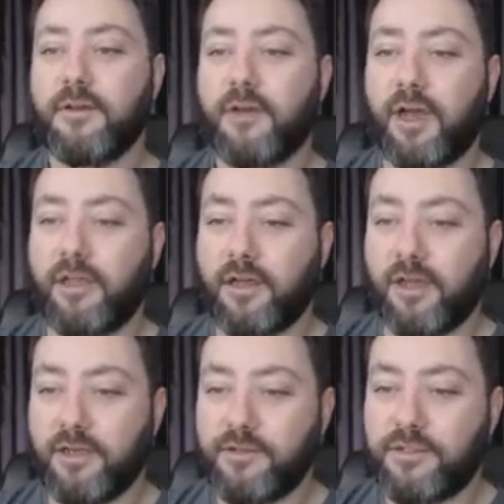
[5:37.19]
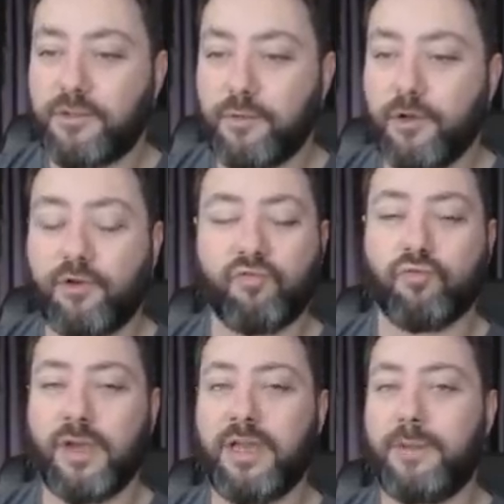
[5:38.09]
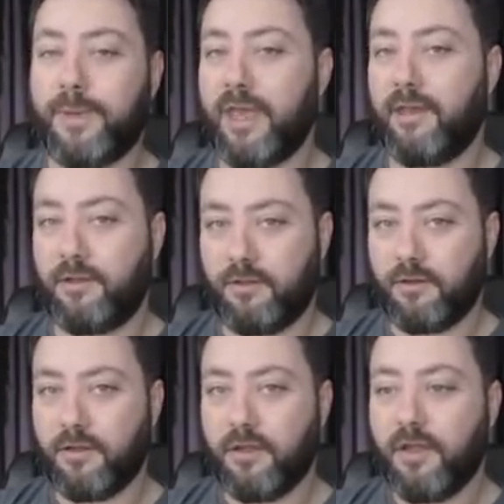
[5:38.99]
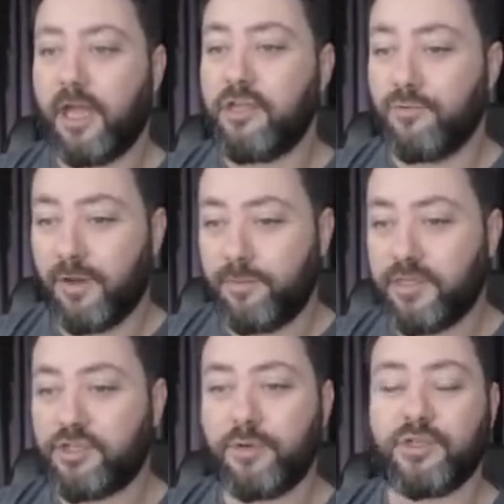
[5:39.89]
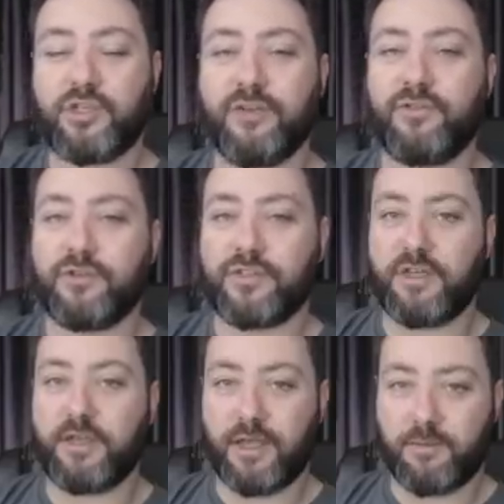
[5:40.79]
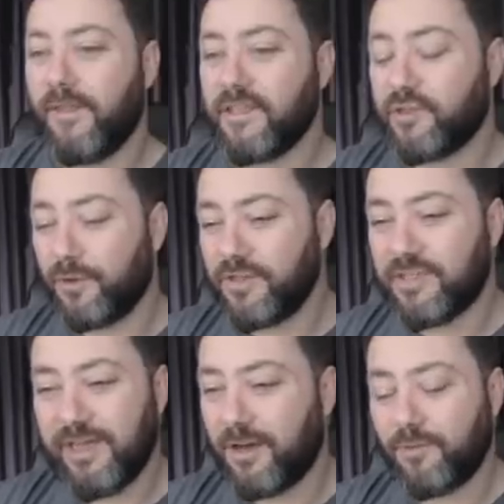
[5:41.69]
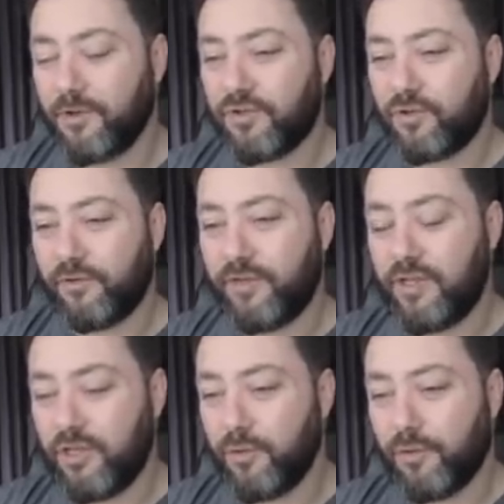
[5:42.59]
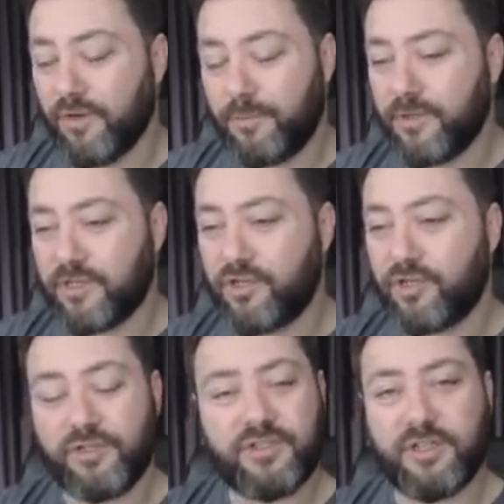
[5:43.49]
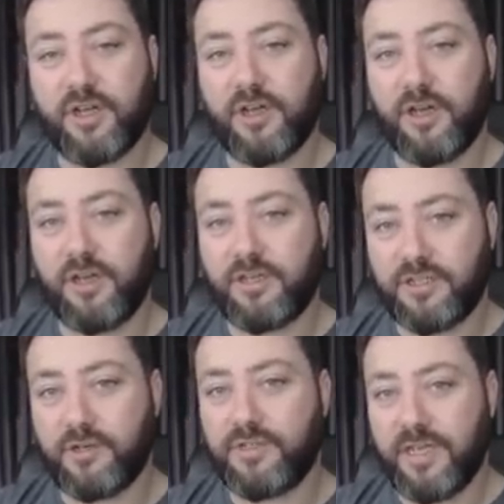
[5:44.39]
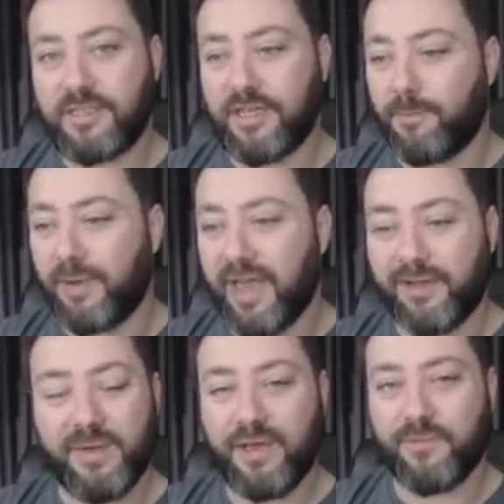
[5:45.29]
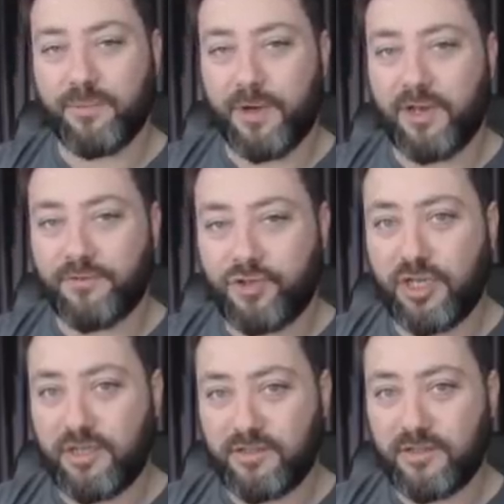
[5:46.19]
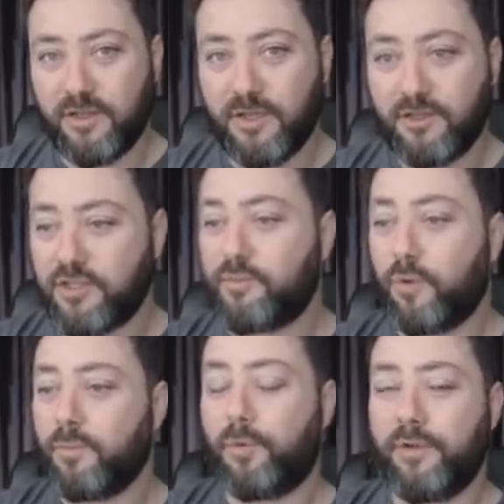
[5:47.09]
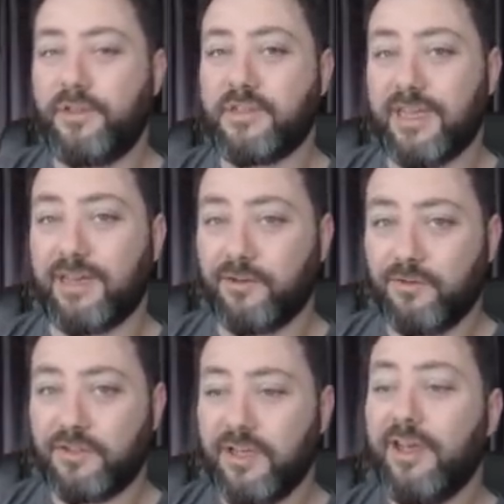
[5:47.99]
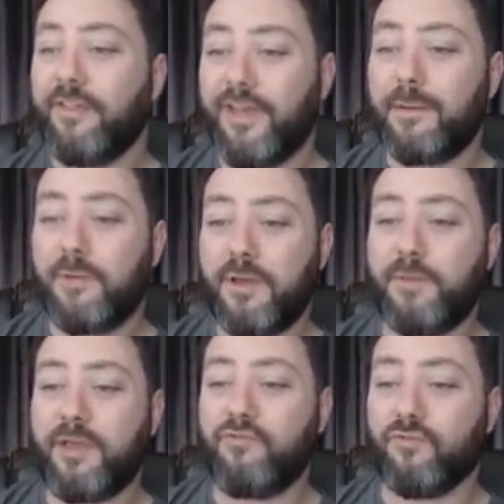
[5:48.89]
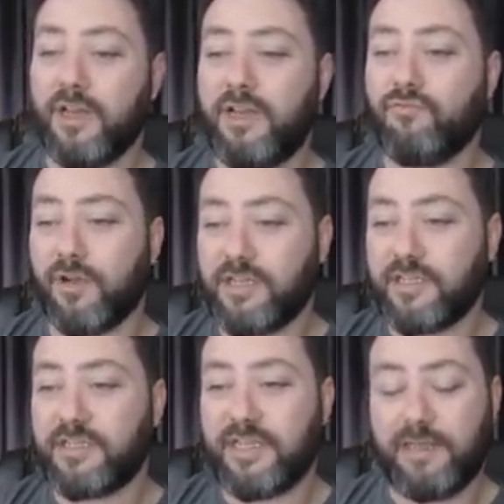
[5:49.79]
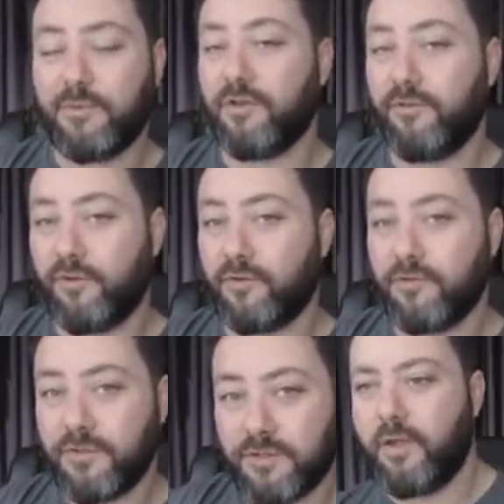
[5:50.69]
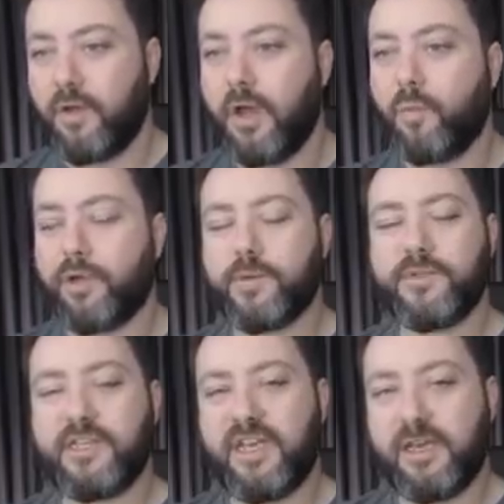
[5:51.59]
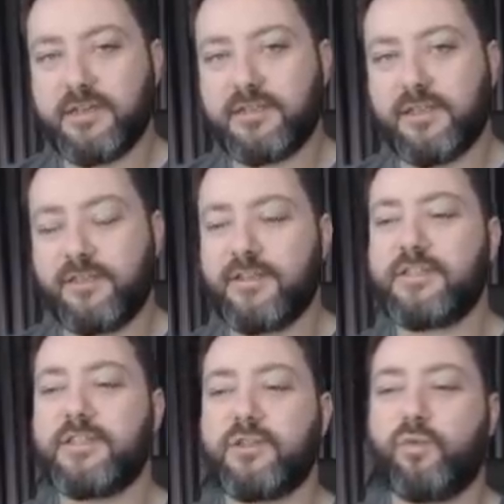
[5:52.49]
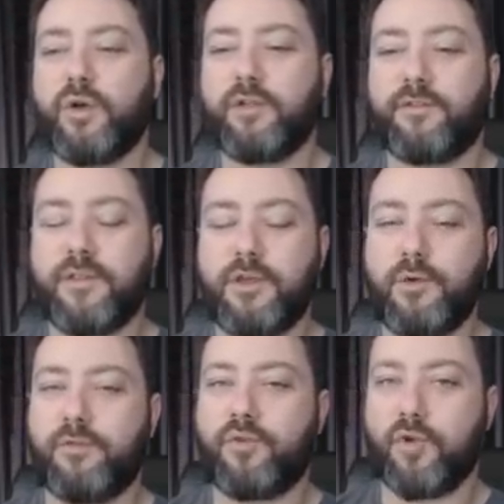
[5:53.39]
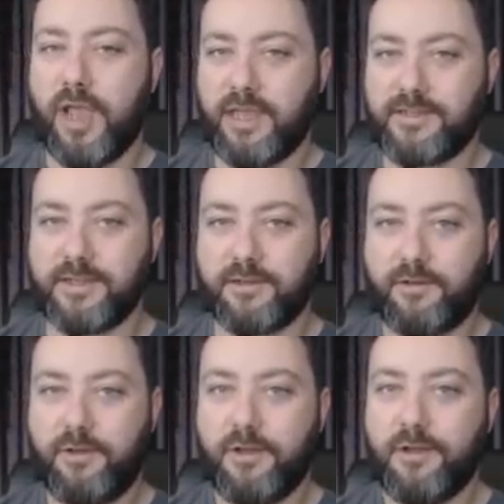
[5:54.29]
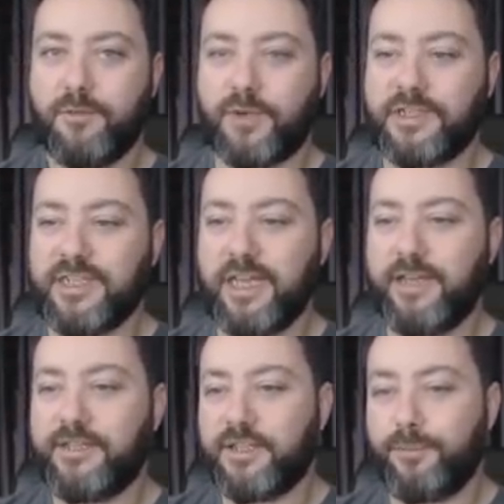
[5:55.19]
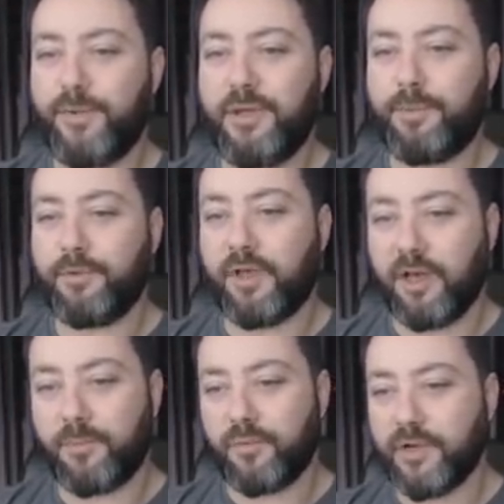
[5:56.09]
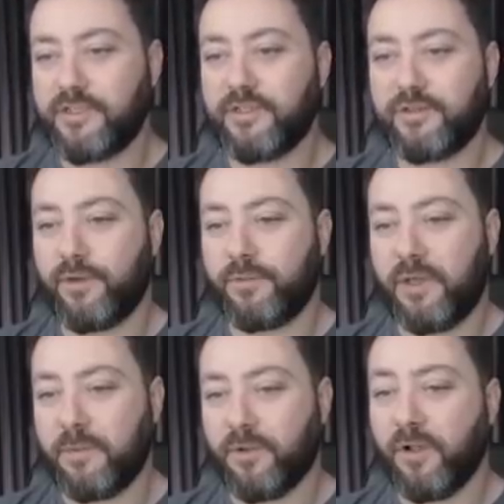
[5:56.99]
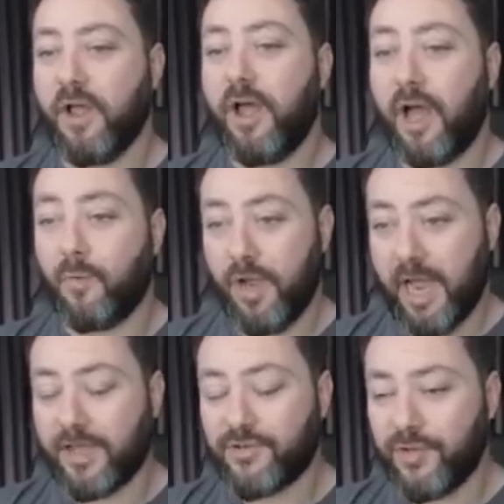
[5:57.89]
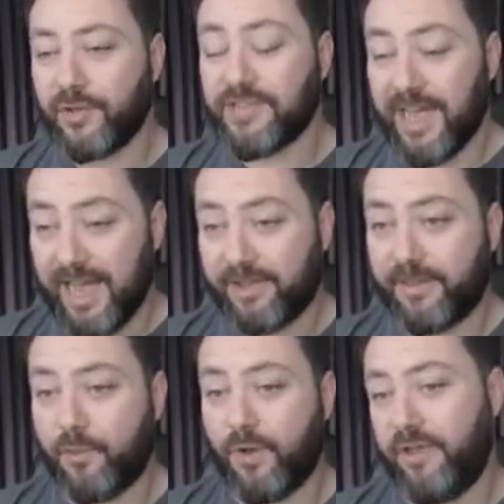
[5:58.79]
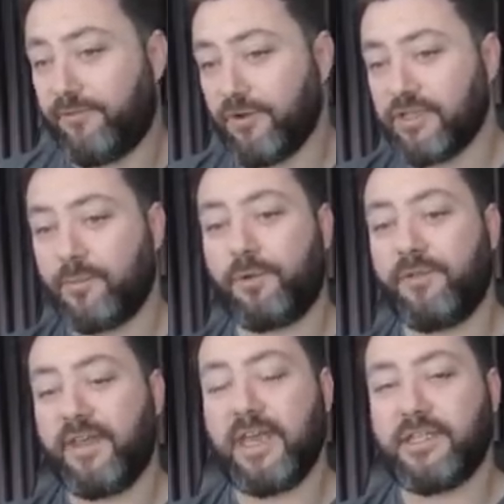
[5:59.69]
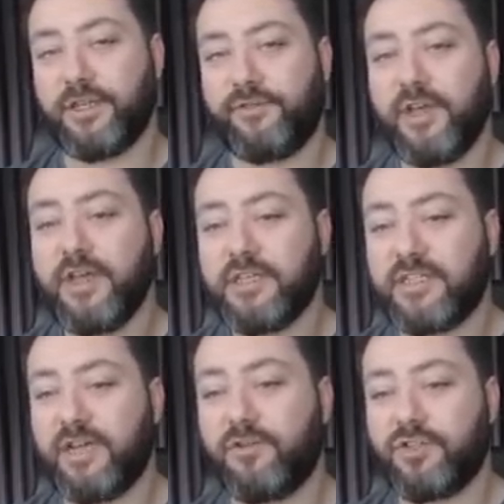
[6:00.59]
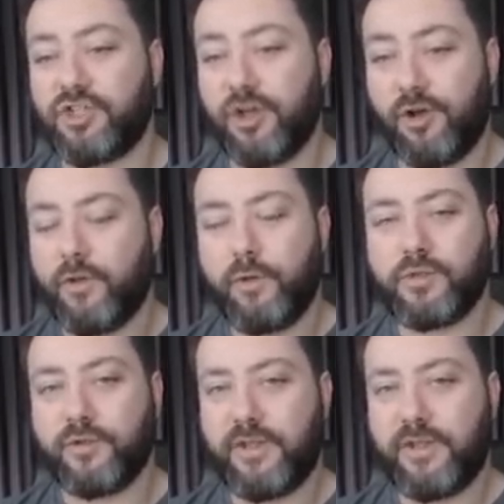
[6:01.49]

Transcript: I noticed you look really pale. And you might be Jewish given your surname. So honestly, I'm not sure that you are in a position to start associating a black man with a pile of shit. Just want to point this out. That might be a really racist statement of yours. And what I'm saying is that this is the world that you have created. By saying some people can't be racist to other people, and we're actually going to act that way. For example, in the case of Sarah Jeong, who's on the